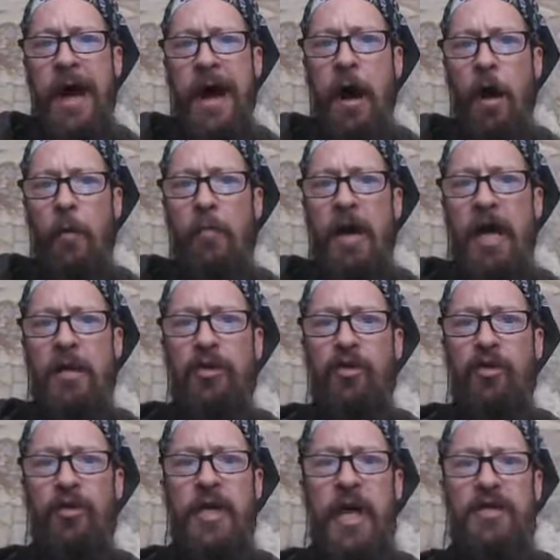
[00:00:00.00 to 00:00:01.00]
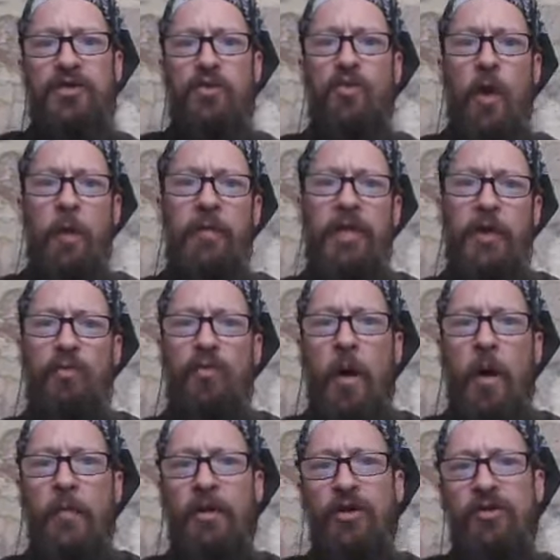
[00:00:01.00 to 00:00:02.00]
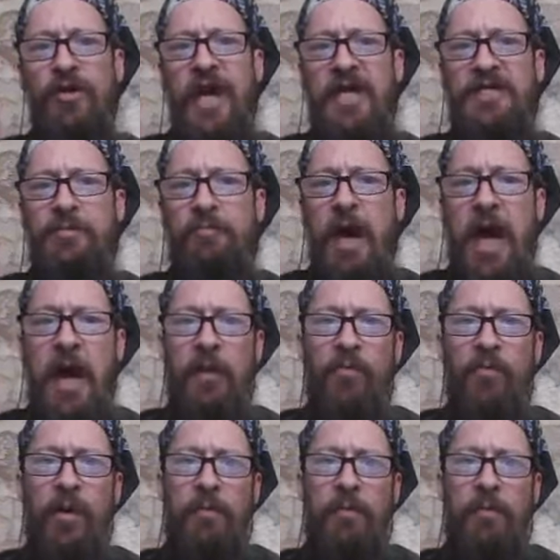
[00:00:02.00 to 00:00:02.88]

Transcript: now man creates woman and woman creates man